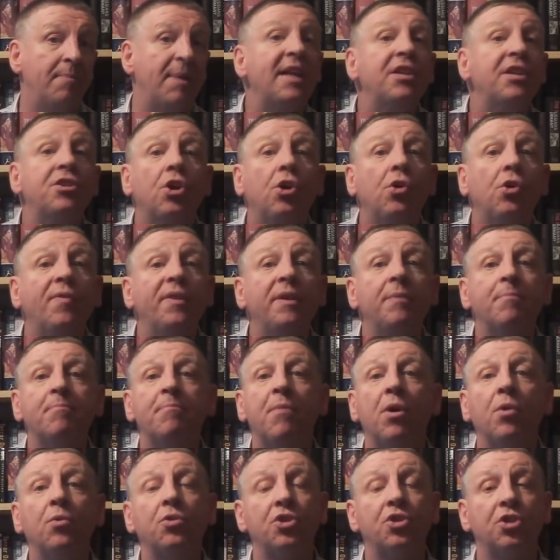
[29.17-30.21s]
Beethoven and
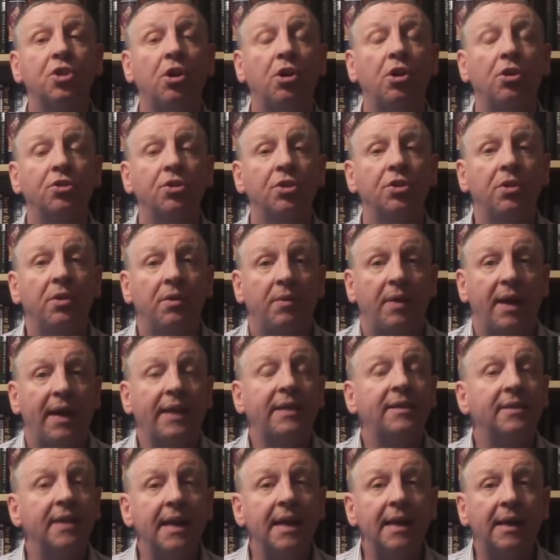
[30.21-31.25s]
Mozart?
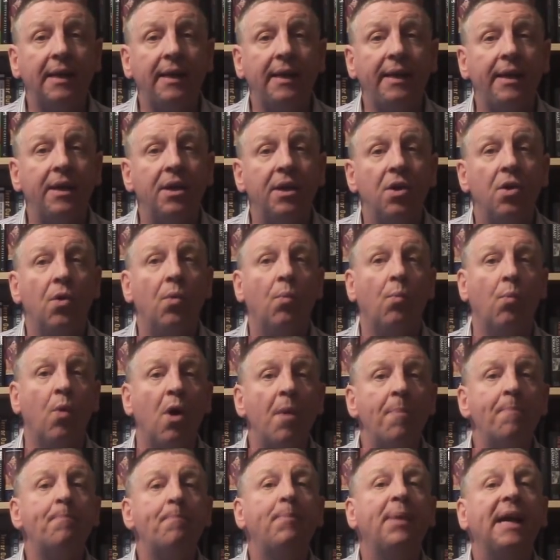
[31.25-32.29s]
Exactly,
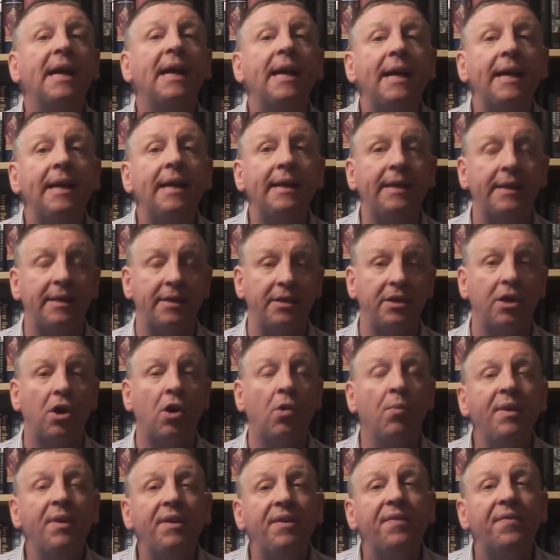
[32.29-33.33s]
what period
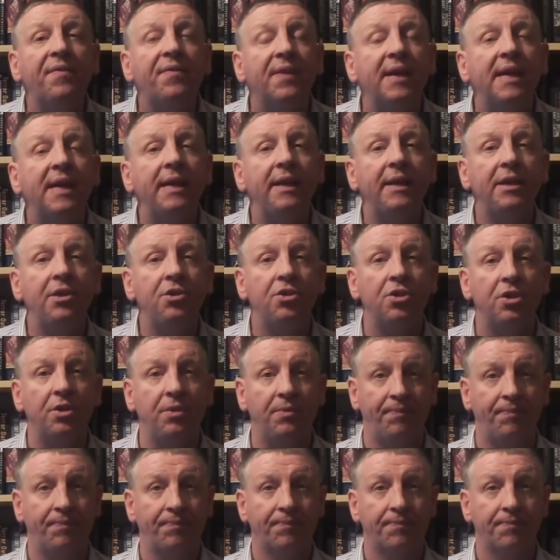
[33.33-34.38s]
are we referring
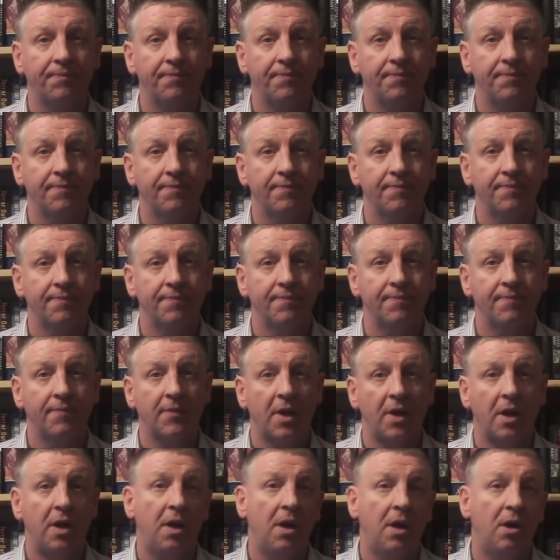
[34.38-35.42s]
to?
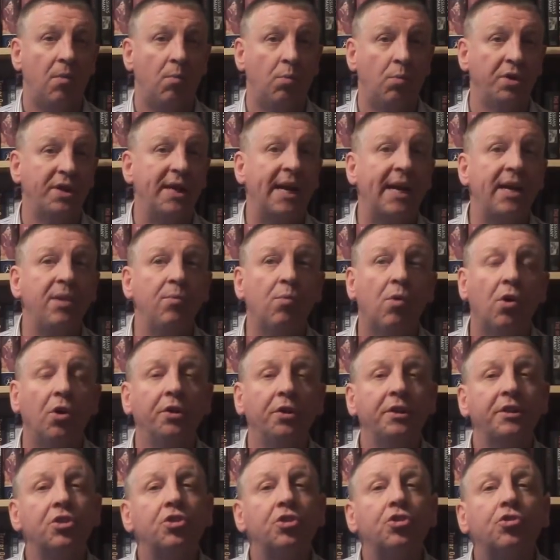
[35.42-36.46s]
Would
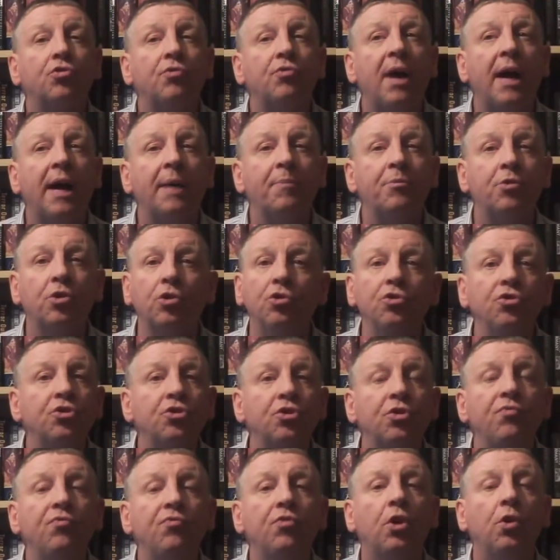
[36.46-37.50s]
anyone describe
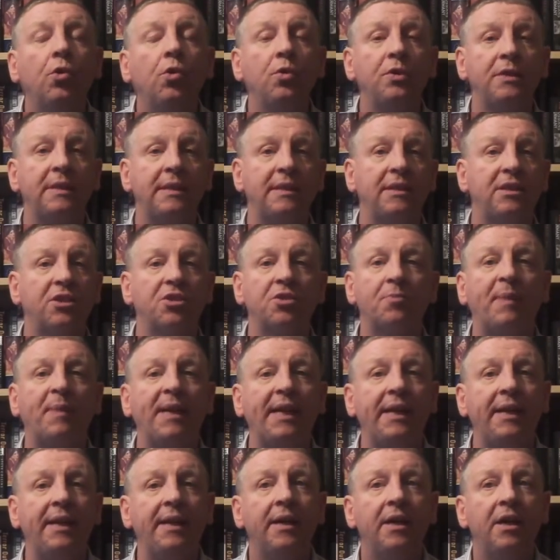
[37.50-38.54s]
Guns N' Roses as
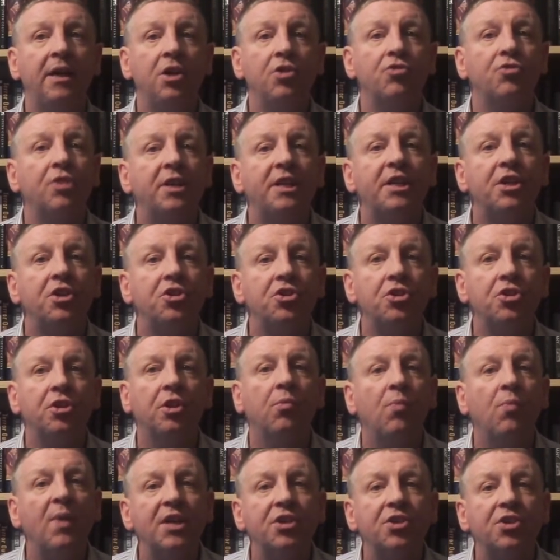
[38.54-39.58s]
being
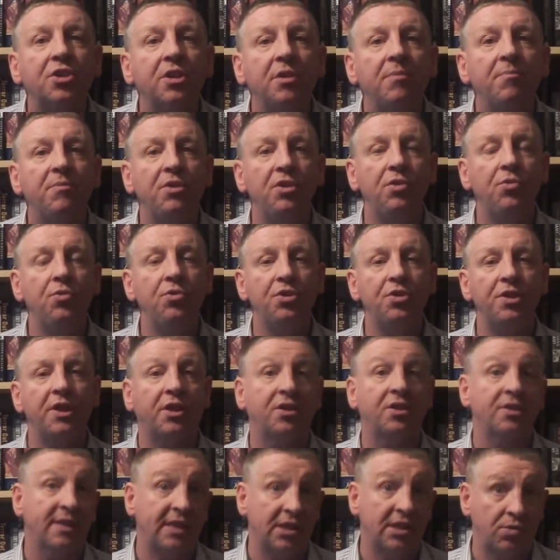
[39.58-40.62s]
traditional Western music?
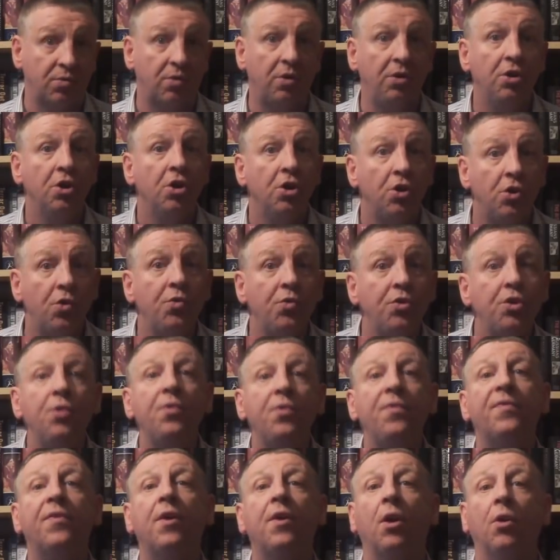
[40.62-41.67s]
Because that's who
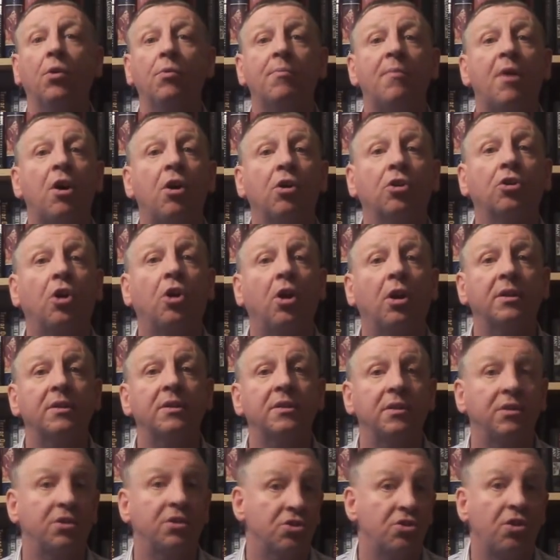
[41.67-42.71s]
you follow, Mark
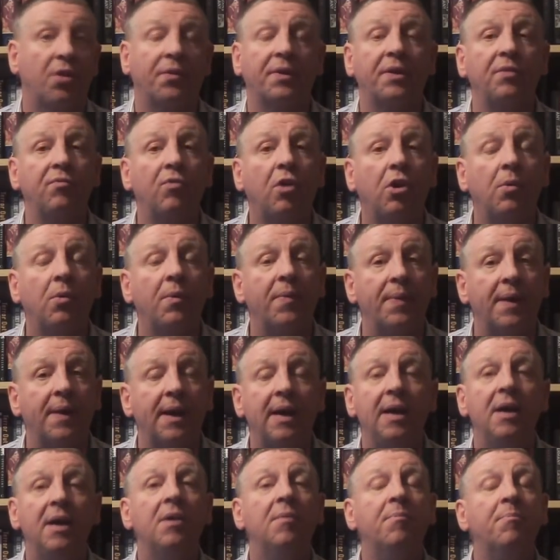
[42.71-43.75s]
Collett, and there's nothing wrong with
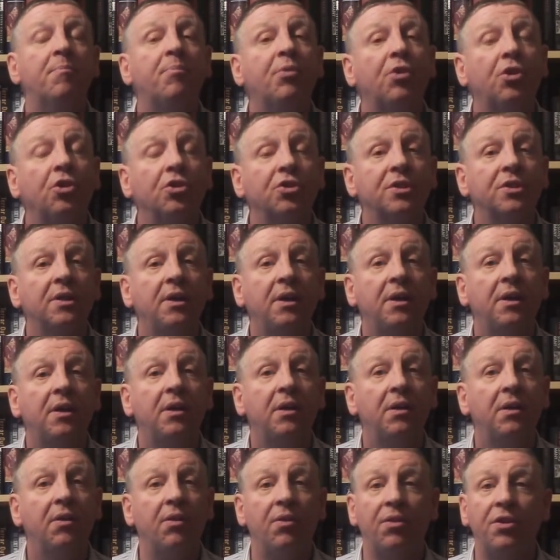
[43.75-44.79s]
that. But
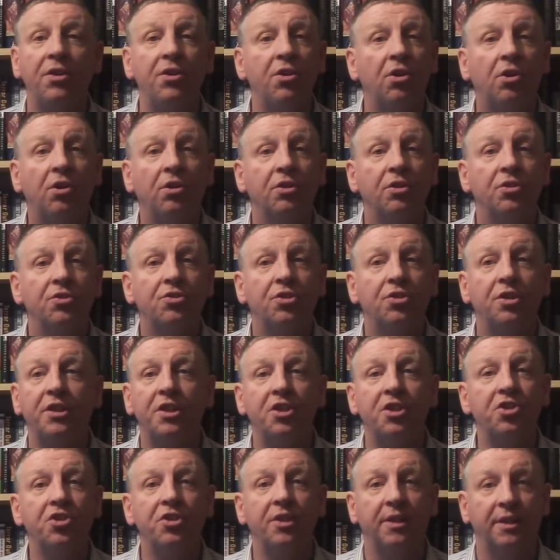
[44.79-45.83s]
they're not
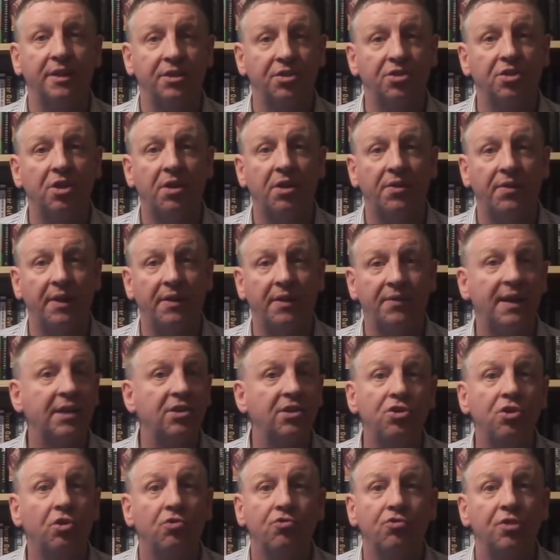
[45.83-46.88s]
traditionalists, are they?
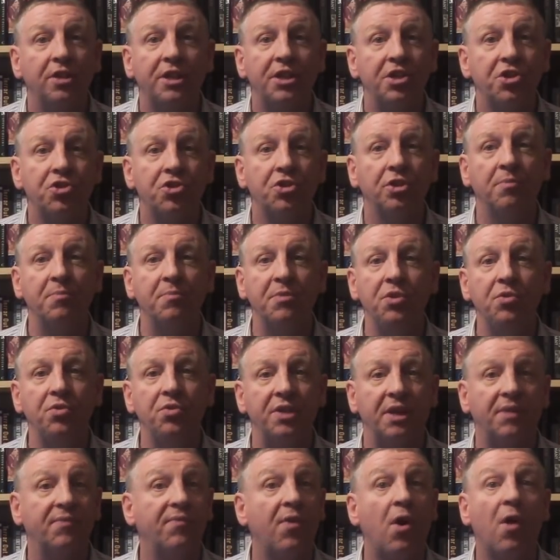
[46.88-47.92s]
That's not traditional
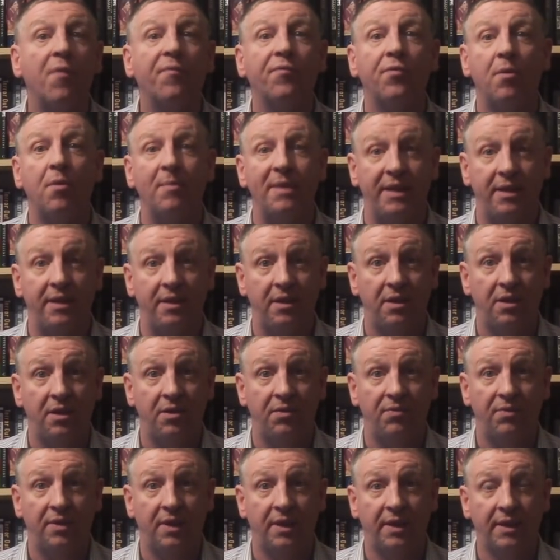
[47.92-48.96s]
music, far from it,
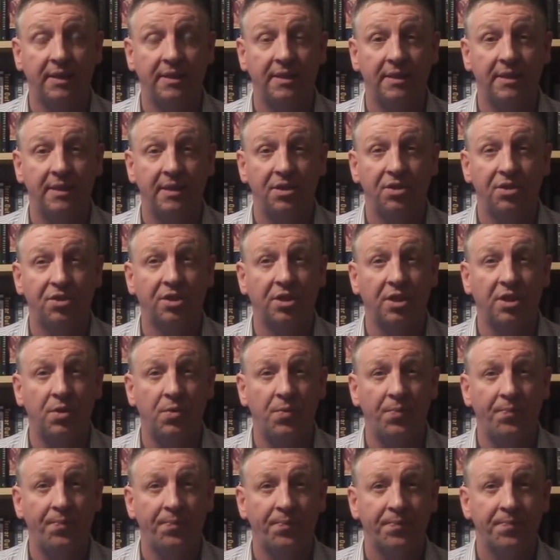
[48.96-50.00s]
right?
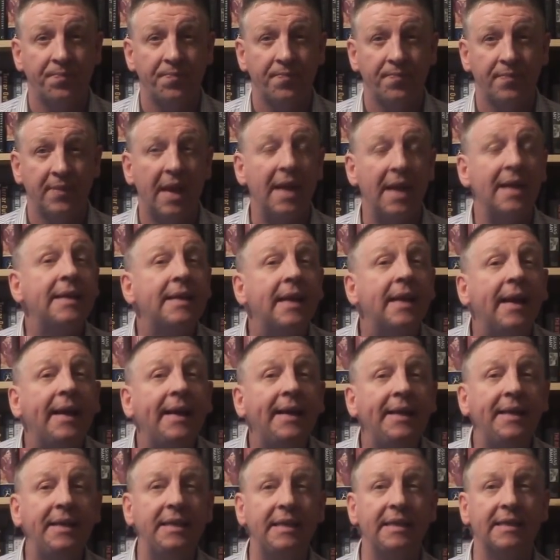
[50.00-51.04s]
So,
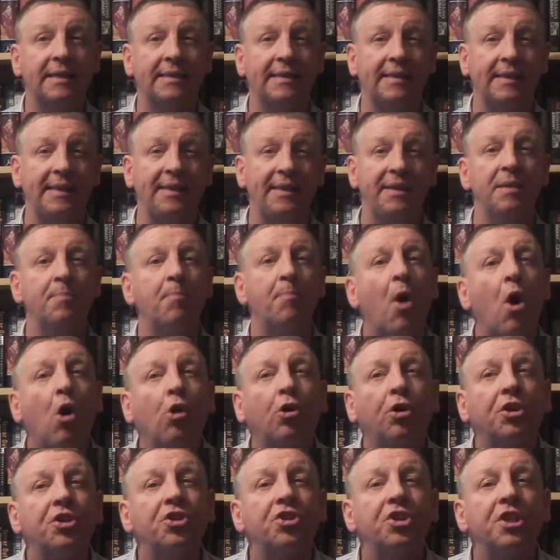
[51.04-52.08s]
again, you see, the
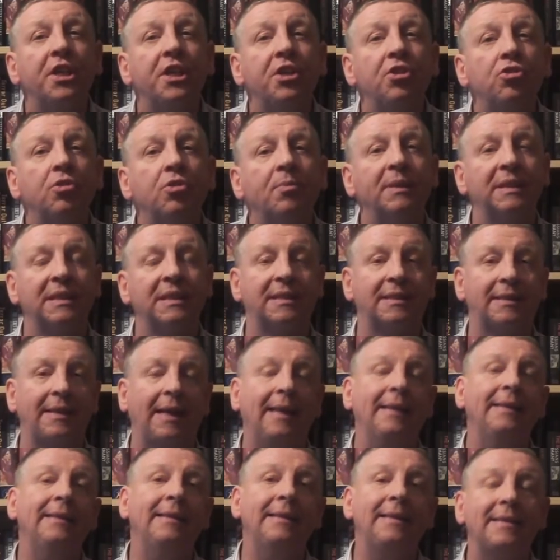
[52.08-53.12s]
hypocrisy and double
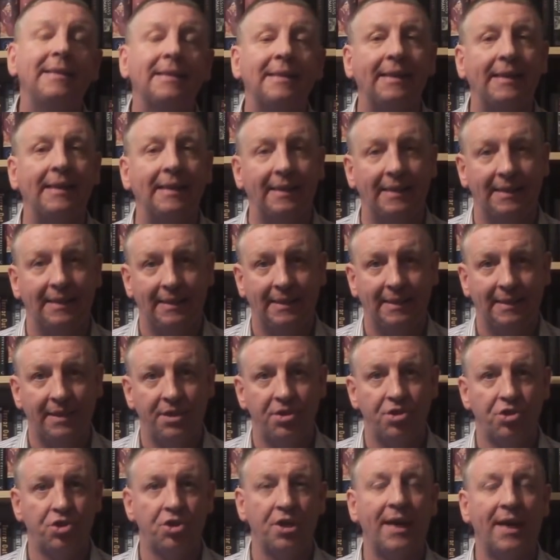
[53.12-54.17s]
standards here
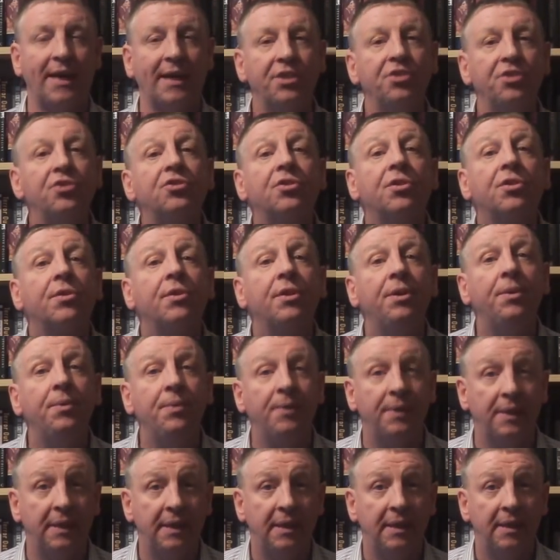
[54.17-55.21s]
shines
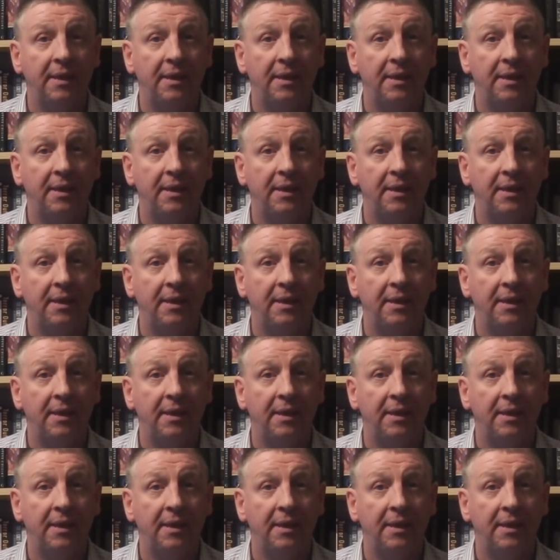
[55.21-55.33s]
through.